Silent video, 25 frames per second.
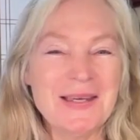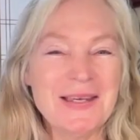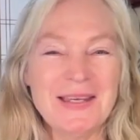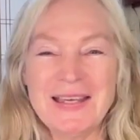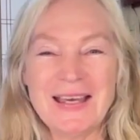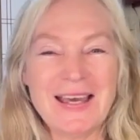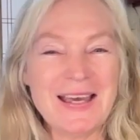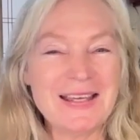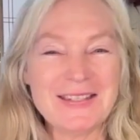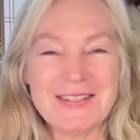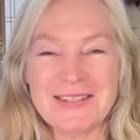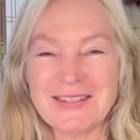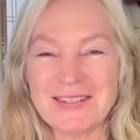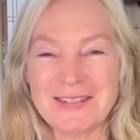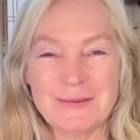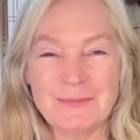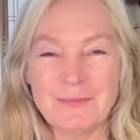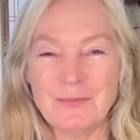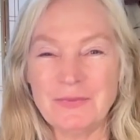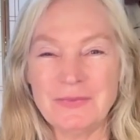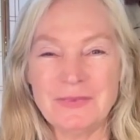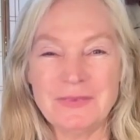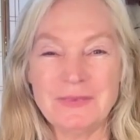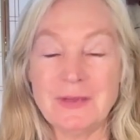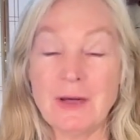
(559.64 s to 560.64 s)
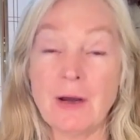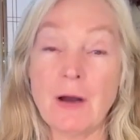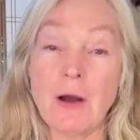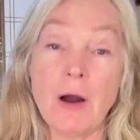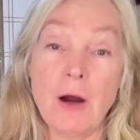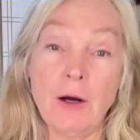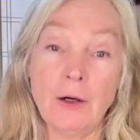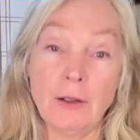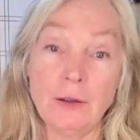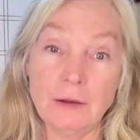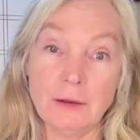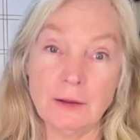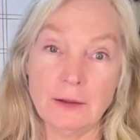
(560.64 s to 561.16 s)
That's
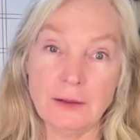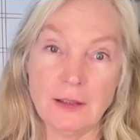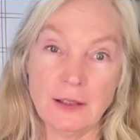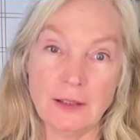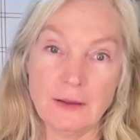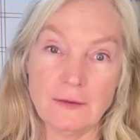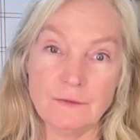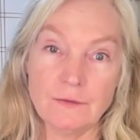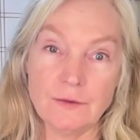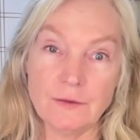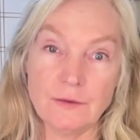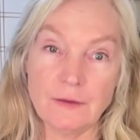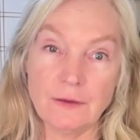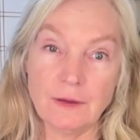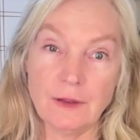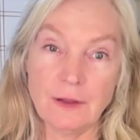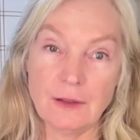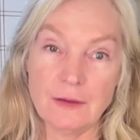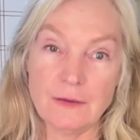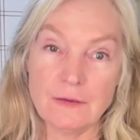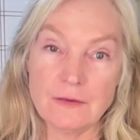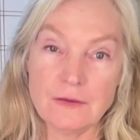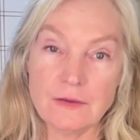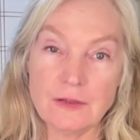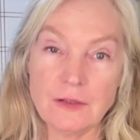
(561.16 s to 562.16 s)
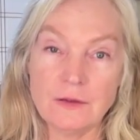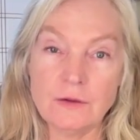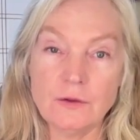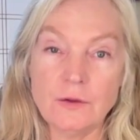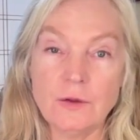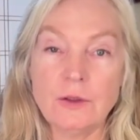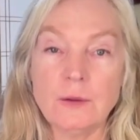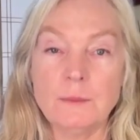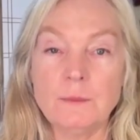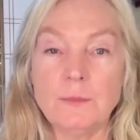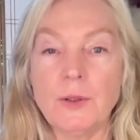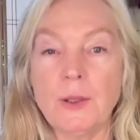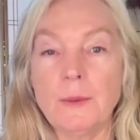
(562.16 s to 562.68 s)
hardly ever the case. And you
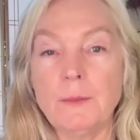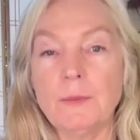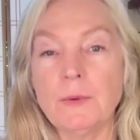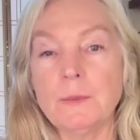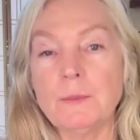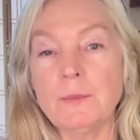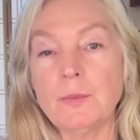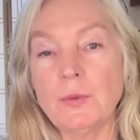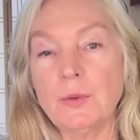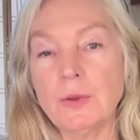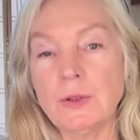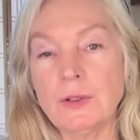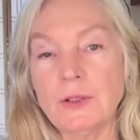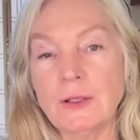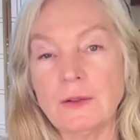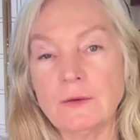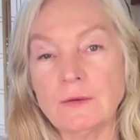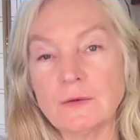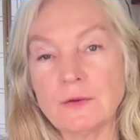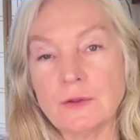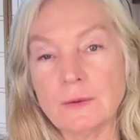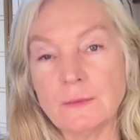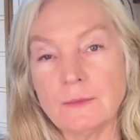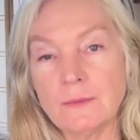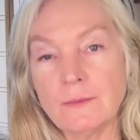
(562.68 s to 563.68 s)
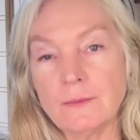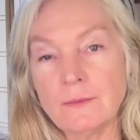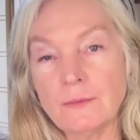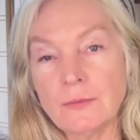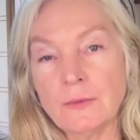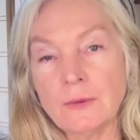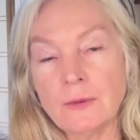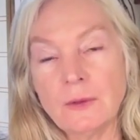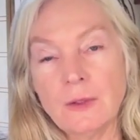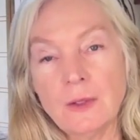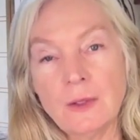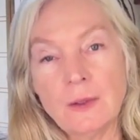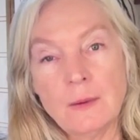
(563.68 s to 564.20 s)
can probably point out to
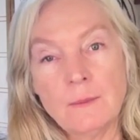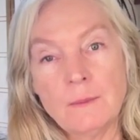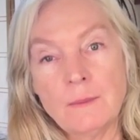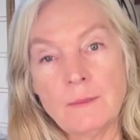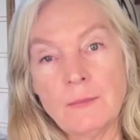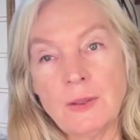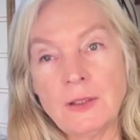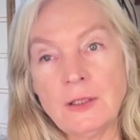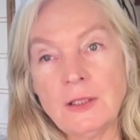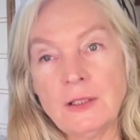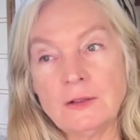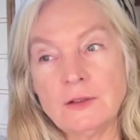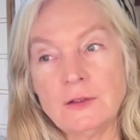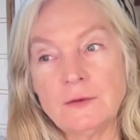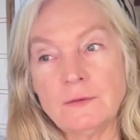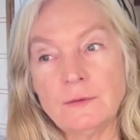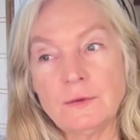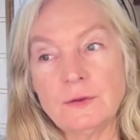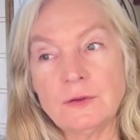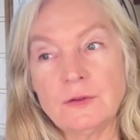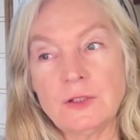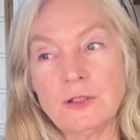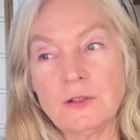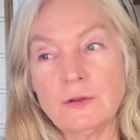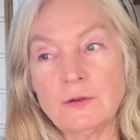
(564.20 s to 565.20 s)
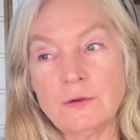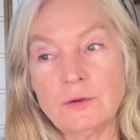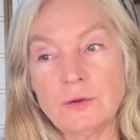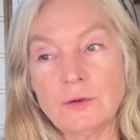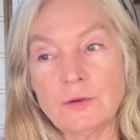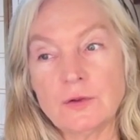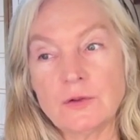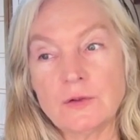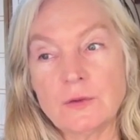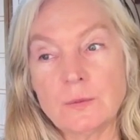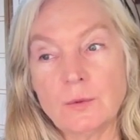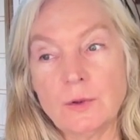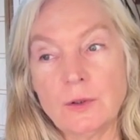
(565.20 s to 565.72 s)
many different
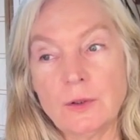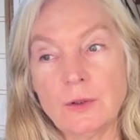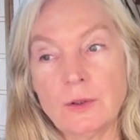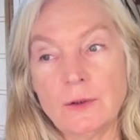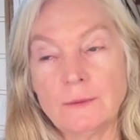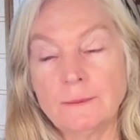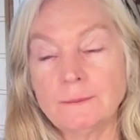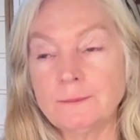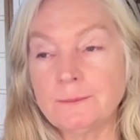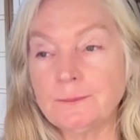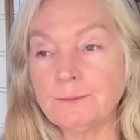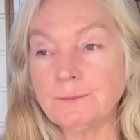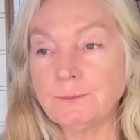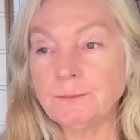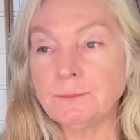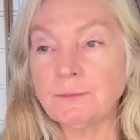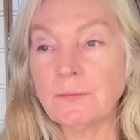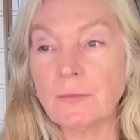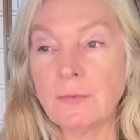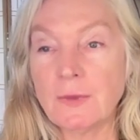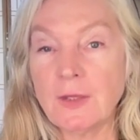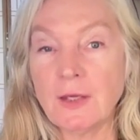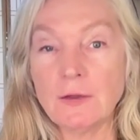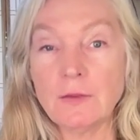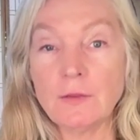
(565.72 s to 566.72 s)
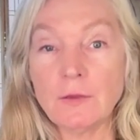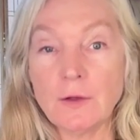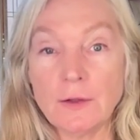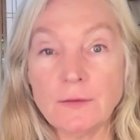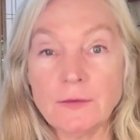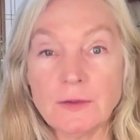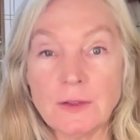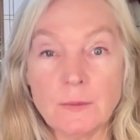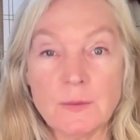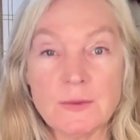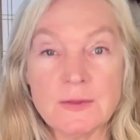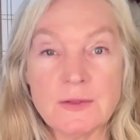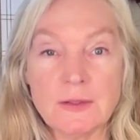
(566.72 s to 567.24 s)
teachers where they thought
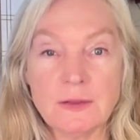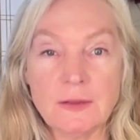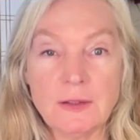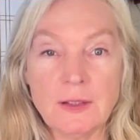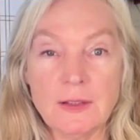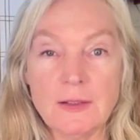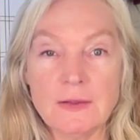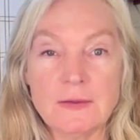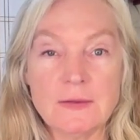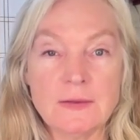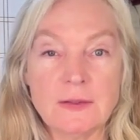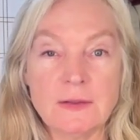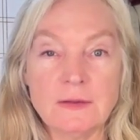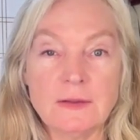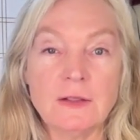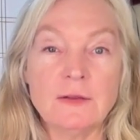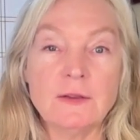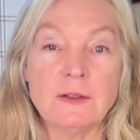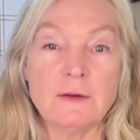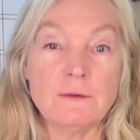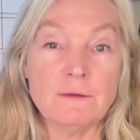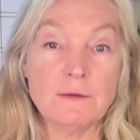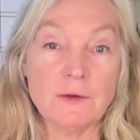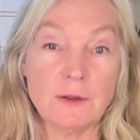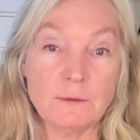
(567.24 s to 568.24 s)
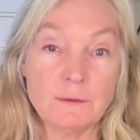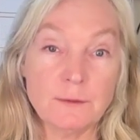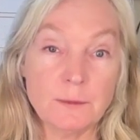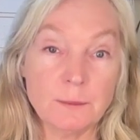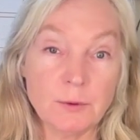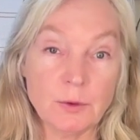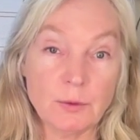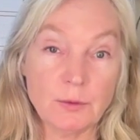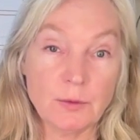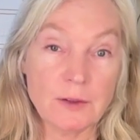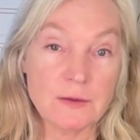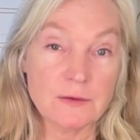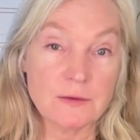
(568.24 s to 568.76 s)
that was the case, and then they fell from
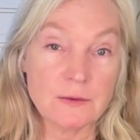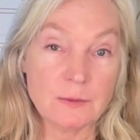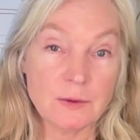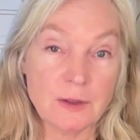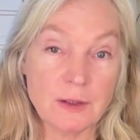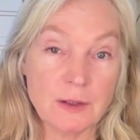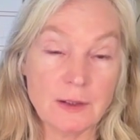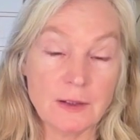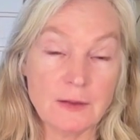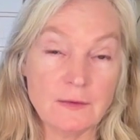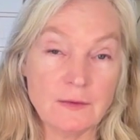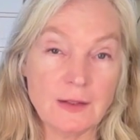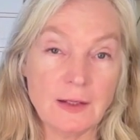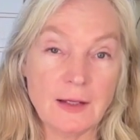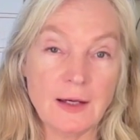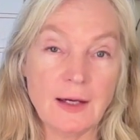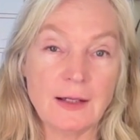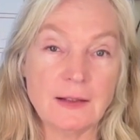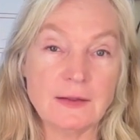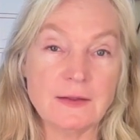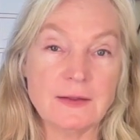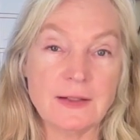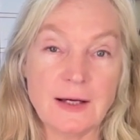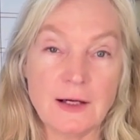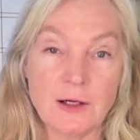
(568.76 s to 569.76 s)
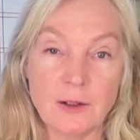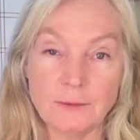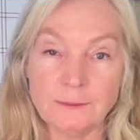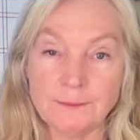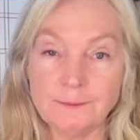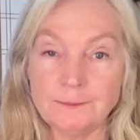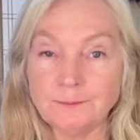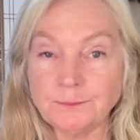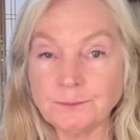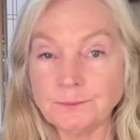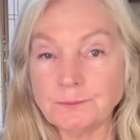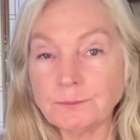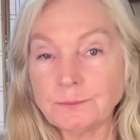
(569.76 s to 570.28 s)
grace, right? And they act out
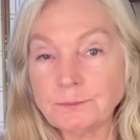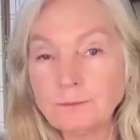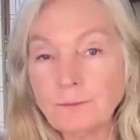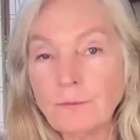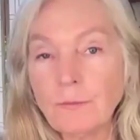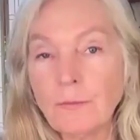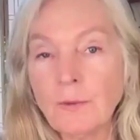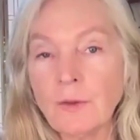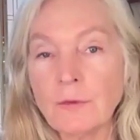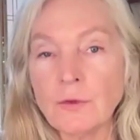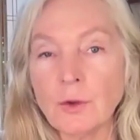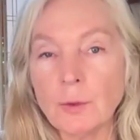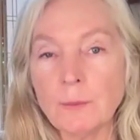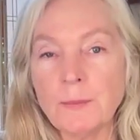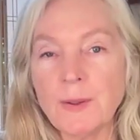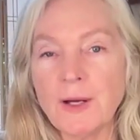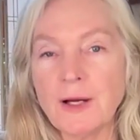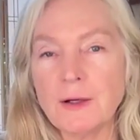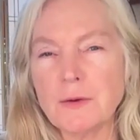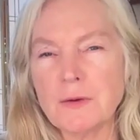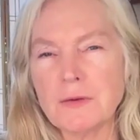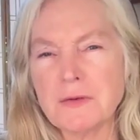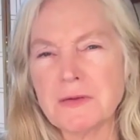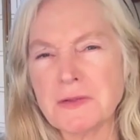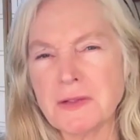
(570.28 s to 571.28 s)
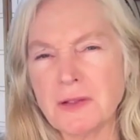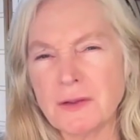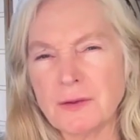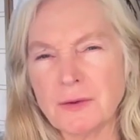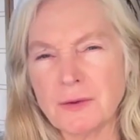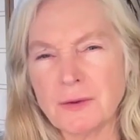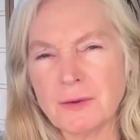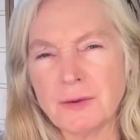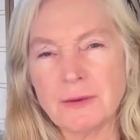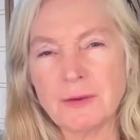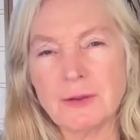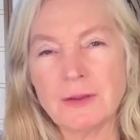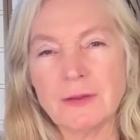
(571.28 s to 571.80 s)
their power
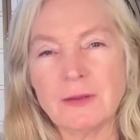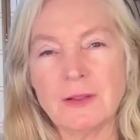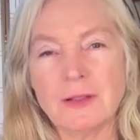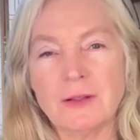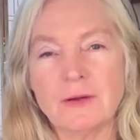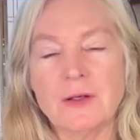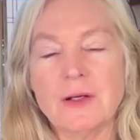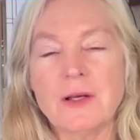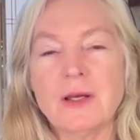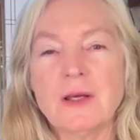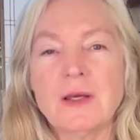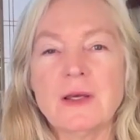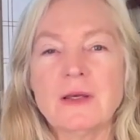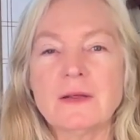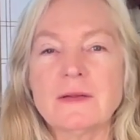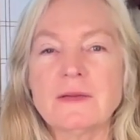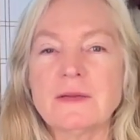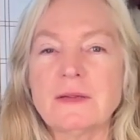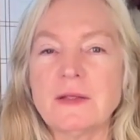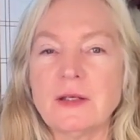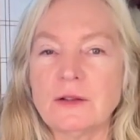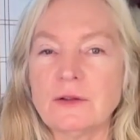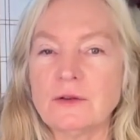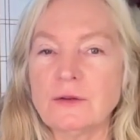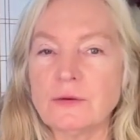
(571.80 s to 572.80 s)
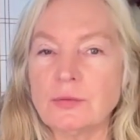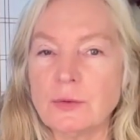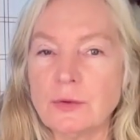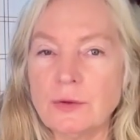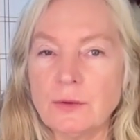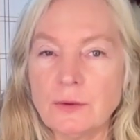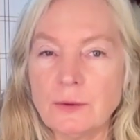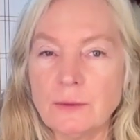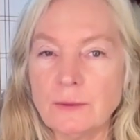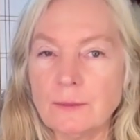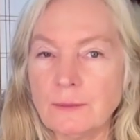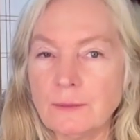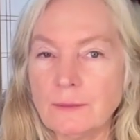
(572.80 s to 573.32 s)
center and their
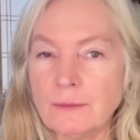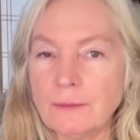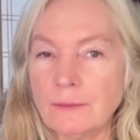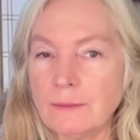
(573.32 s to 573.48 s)
sexual